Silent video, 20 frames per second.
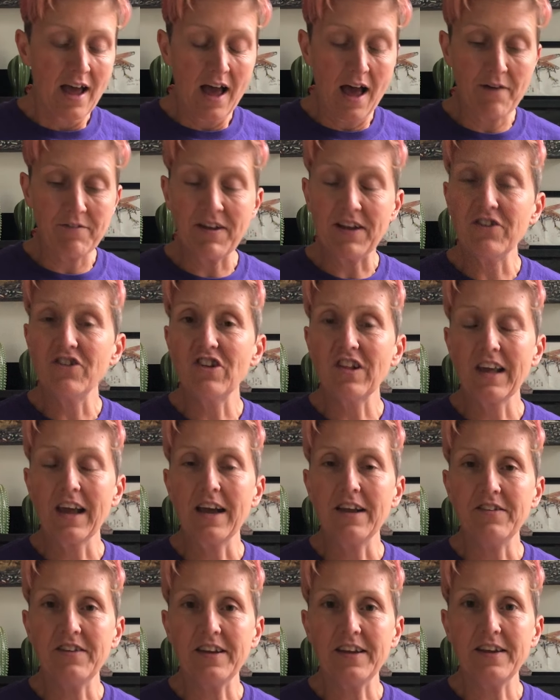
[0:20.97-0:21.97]
eventually
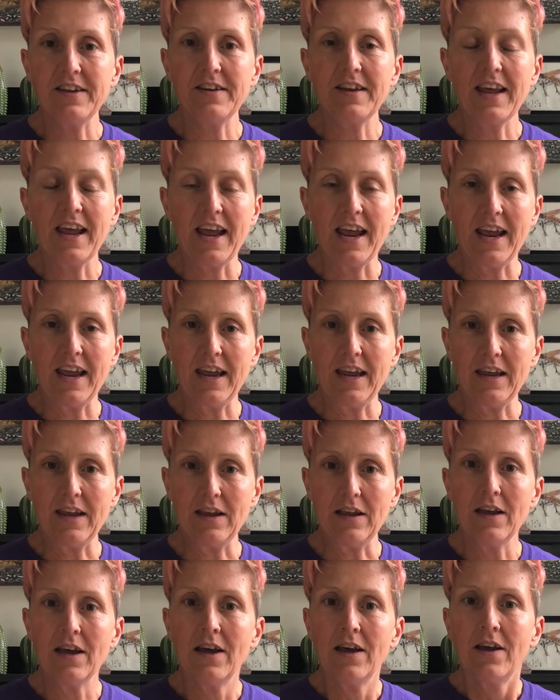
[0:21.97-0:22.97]
I did
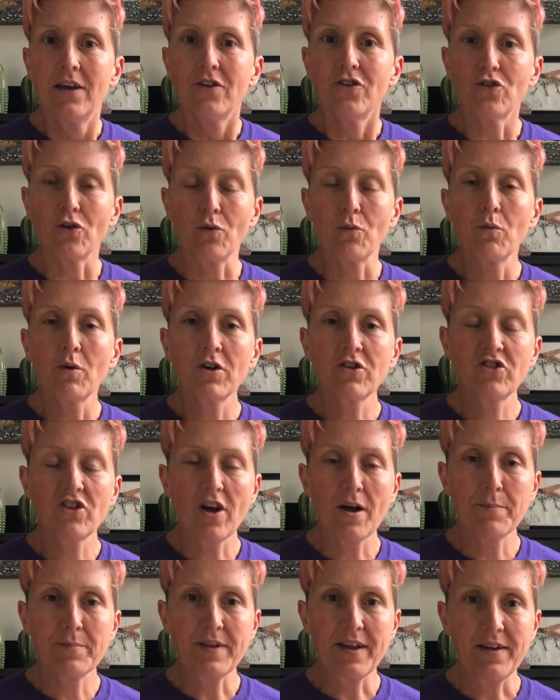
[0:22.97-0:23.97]
a short
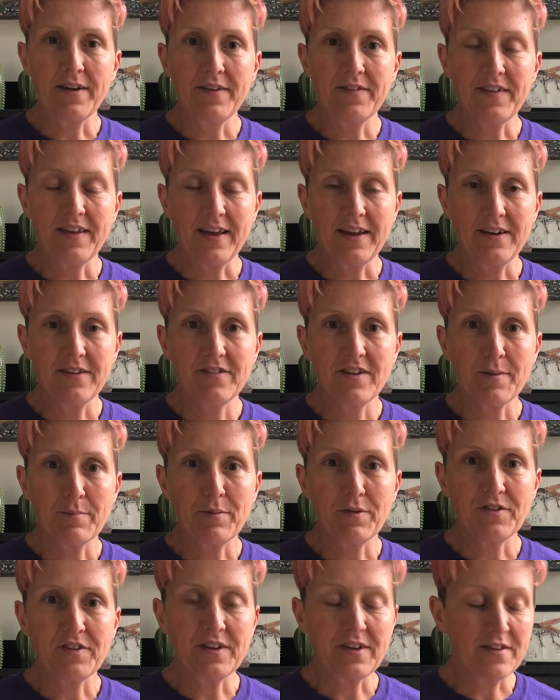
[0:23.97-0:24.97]
workshop down at the Anna
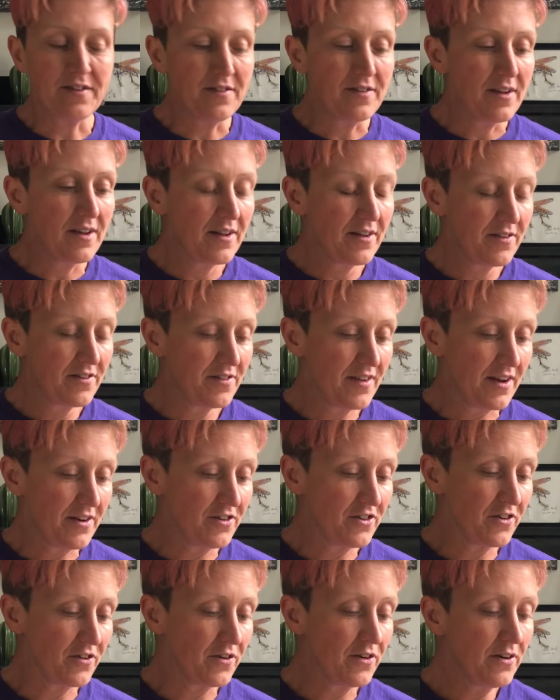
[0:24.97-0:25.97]
Templeton
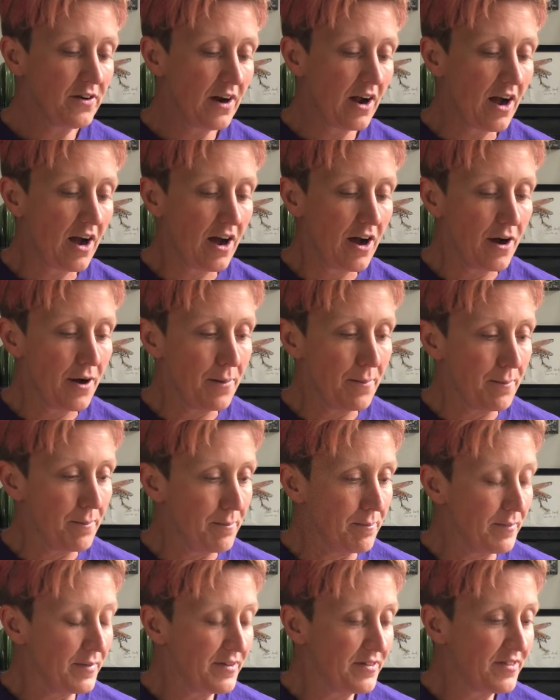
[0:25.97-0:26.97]
Center.
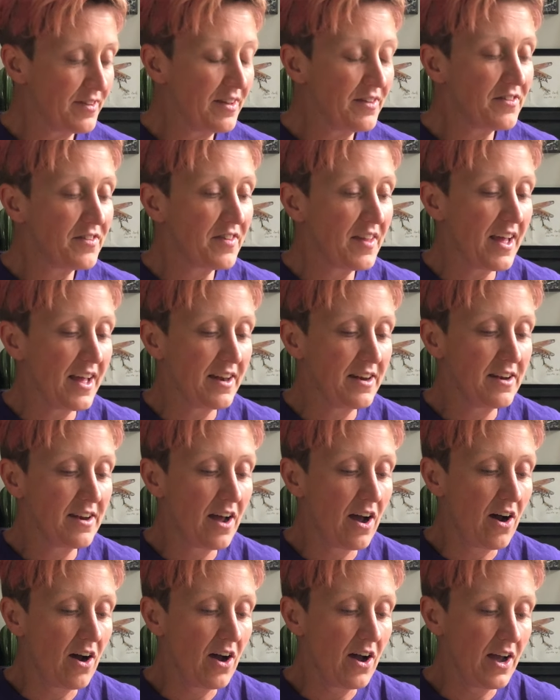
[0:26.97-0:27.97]
Since then
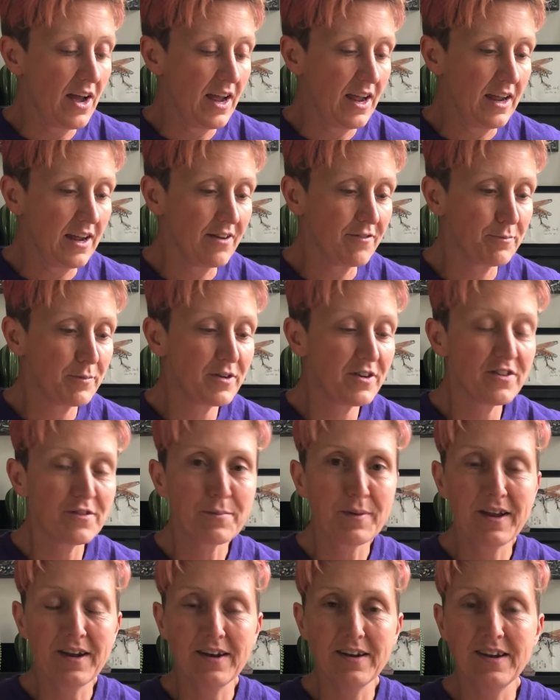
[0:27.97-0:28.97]
I have
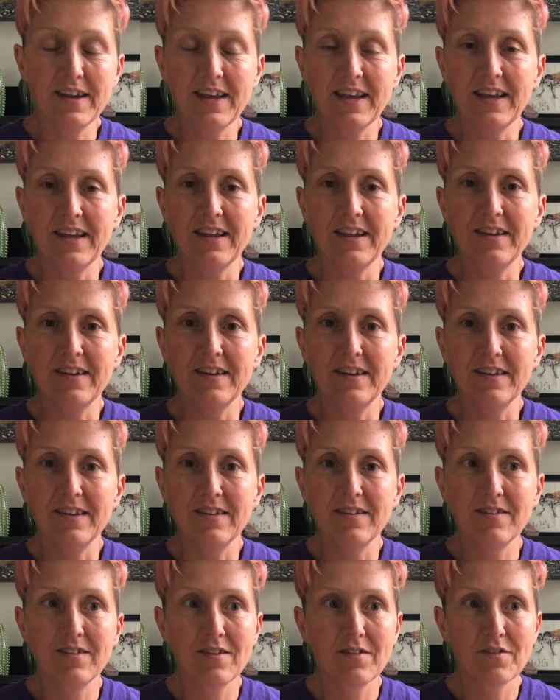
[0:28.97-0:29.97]
participated
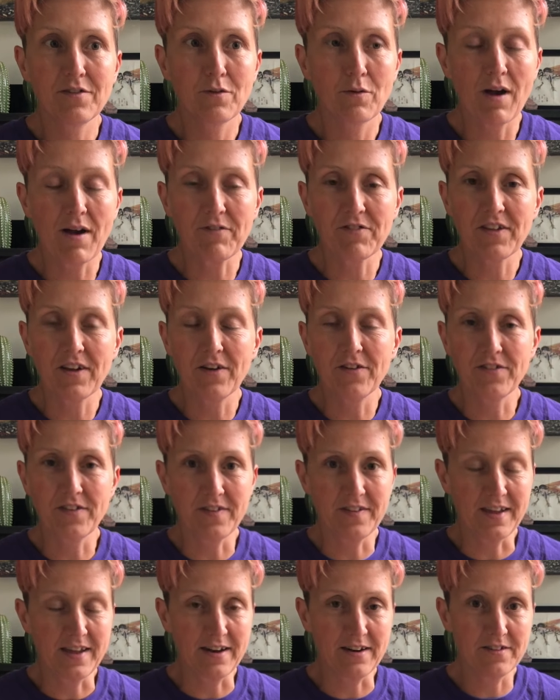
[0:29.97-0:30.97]
in craft sales at
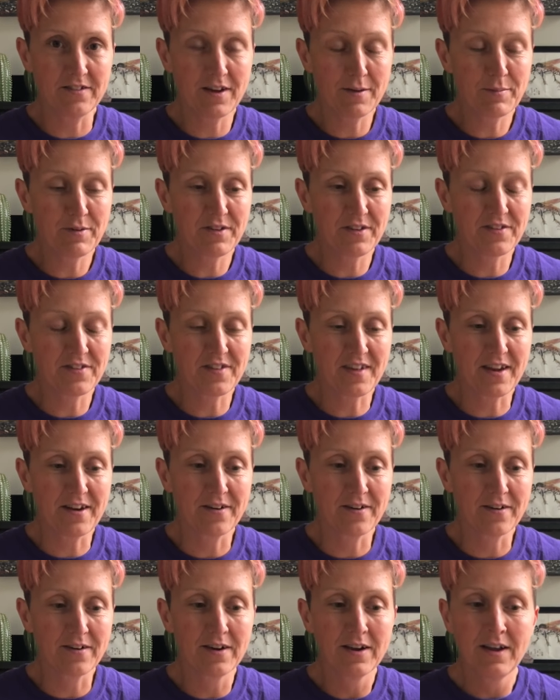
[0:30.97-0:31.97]
the Anna Templeton
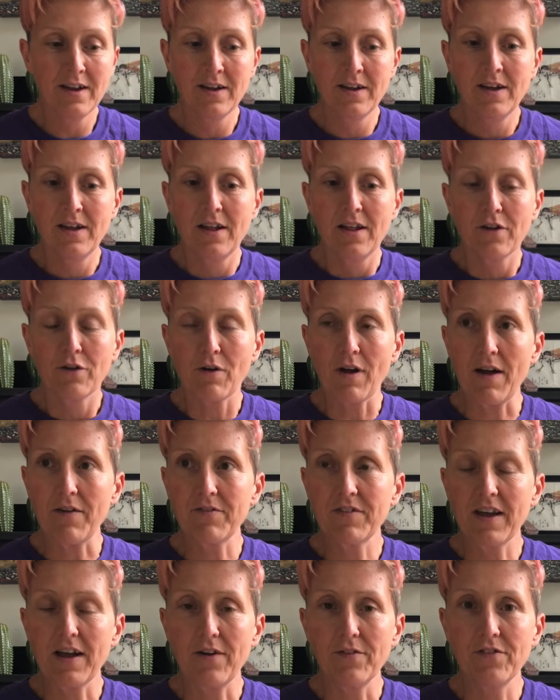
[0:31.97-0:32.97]
Center,
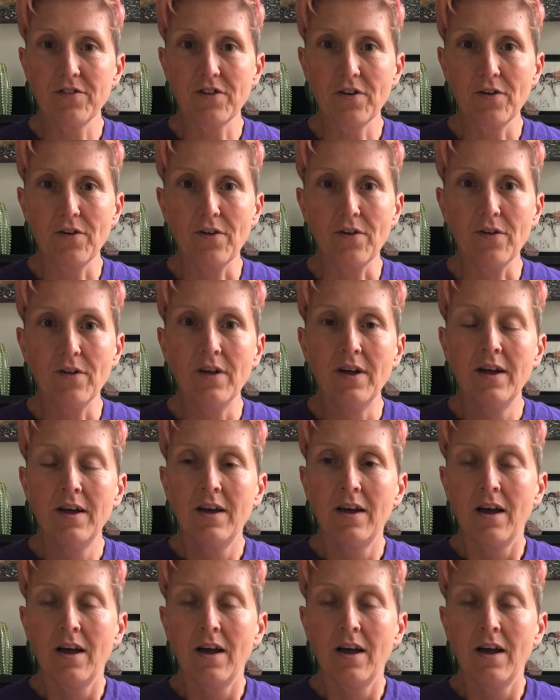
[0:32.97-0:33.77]
Craft Council,